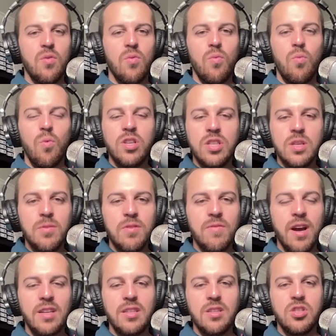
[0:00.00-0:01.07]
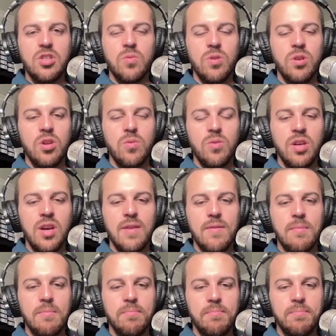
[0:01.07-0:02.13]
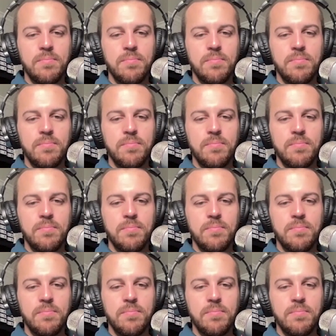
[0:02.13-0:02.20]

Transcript: what's some advice that you would give them?